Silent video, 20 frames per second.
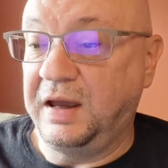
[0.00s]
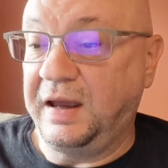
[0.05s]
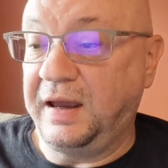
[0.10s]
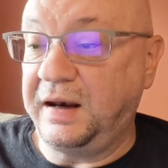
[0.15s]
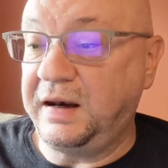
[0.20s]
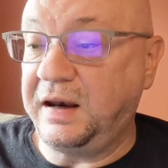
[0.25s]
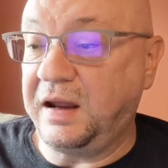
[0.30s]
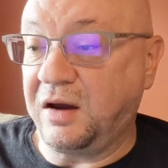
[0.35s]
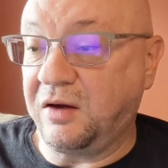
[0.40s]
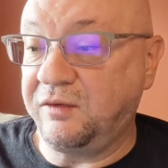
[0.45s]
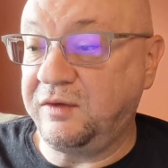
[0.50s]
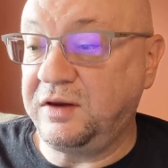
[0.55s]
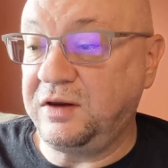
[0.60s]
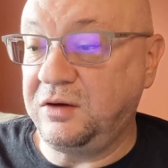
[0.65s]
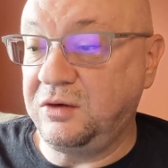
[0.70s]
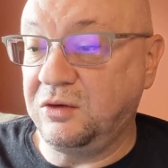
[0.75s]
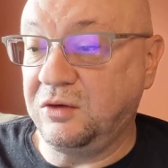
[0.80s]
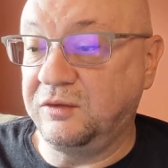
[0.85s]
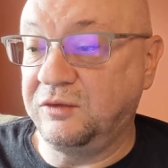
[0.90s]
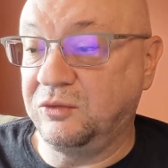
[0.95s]
And now that
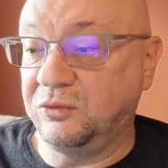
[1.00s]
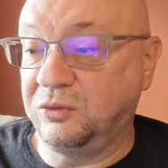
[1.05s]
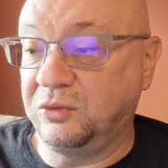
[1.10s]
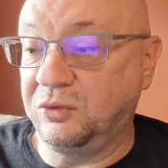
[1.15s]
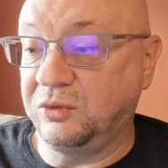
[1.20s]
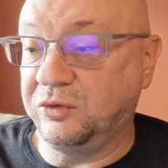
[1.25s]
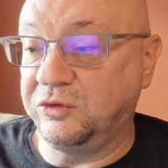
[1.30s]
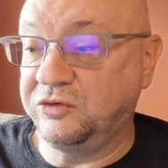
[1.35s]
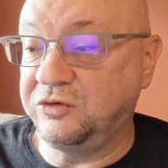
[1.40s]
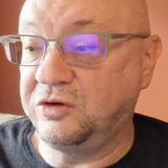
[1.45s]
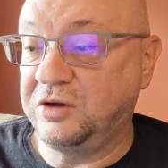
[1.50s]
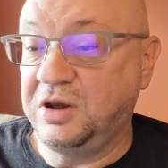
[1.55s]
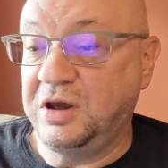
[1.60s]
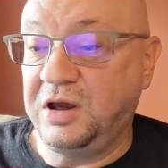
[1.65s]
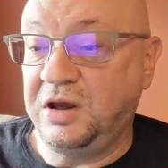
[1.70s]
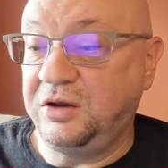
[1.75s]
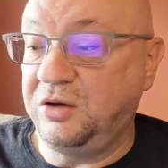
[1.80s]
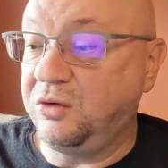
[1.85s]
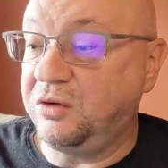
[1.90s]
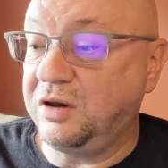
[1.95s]
you know the rules,
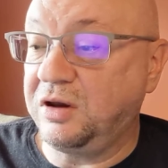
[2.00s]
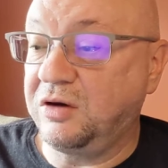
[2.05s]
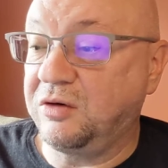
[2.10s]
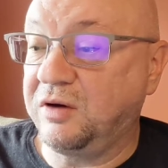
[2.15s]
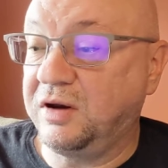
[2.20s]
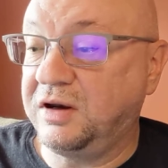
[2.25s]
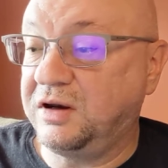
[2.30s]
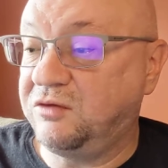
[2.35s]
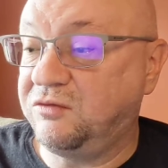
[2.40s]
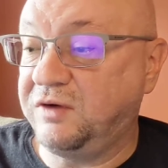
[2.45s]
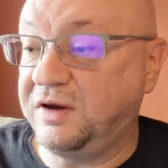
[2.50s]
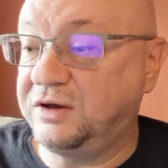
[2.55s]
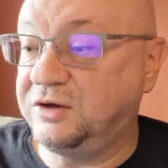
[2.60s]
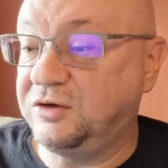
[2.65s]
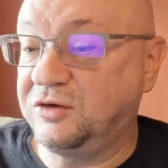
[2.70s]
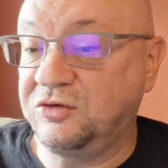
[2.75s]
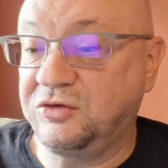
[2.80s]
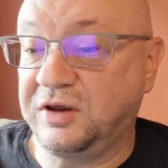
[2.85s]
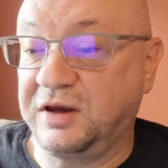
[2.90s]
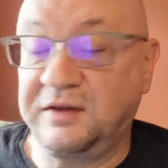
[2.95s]
you can create
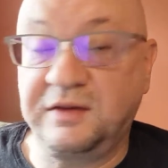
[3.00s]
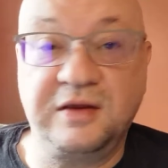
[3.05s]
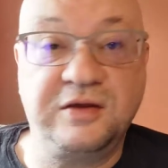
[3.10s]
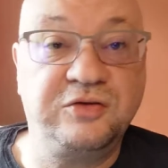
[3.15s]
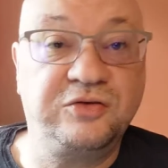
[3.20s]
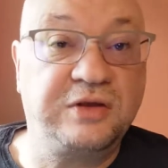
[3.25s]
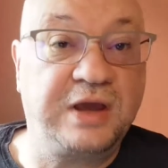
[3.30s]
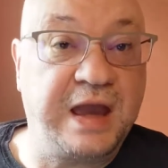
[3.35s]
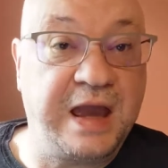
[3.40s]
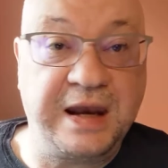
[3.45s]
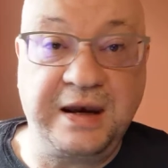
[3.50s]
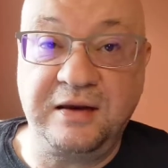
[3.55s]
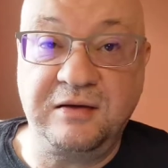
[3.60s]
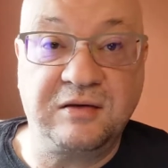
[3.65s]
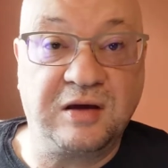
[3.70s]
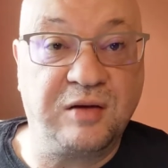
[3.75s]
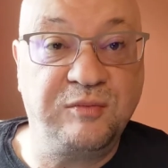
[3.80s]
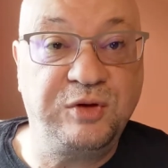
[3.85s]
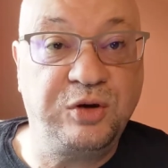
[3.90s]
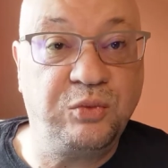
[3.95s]
adventures like this
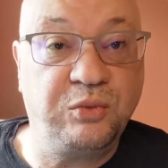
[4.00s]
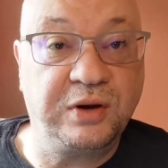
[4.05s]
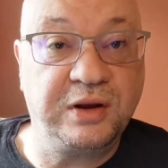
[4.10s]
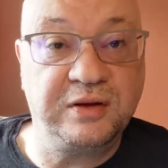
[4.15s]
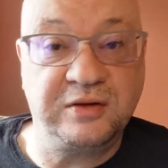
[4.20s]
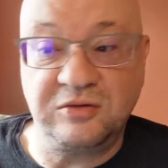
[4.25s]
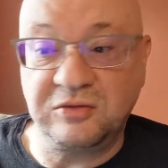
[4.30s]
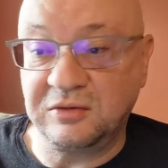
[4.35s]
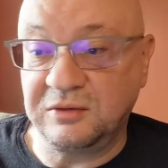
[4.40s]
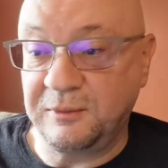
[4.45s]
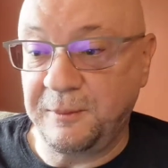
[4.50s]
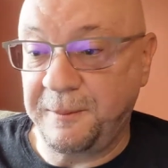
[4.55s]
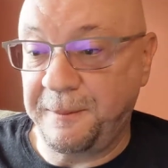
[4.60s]
anytime you want.